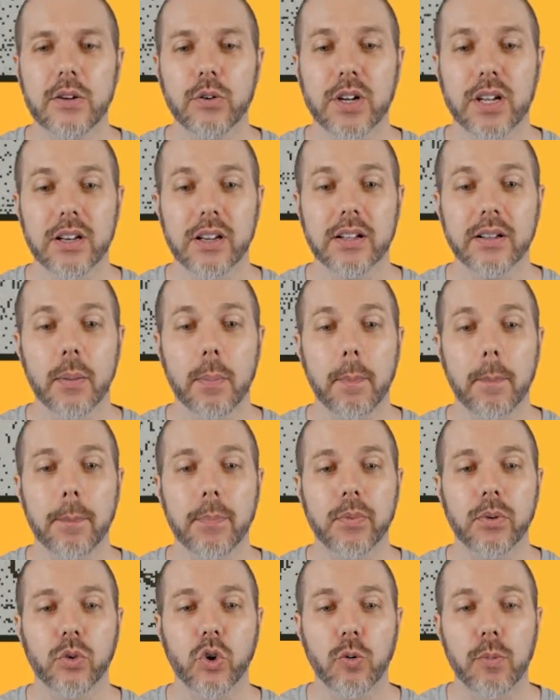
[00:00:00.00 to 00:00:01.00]
you're getting a
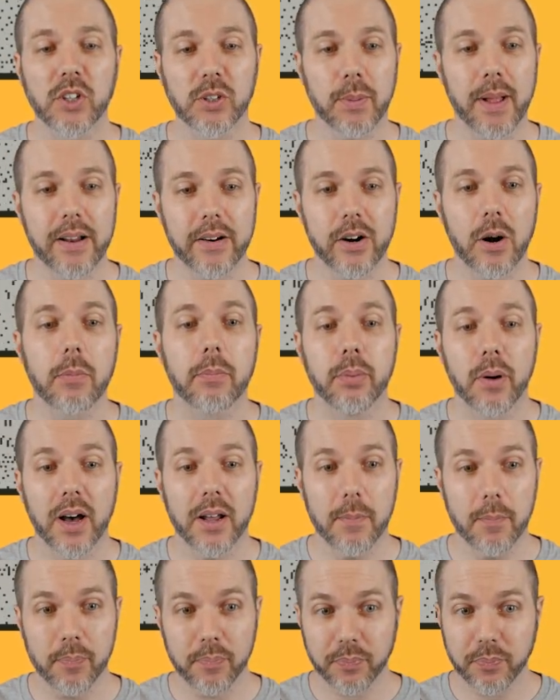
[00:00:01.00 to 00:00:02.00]
score multiplier here, but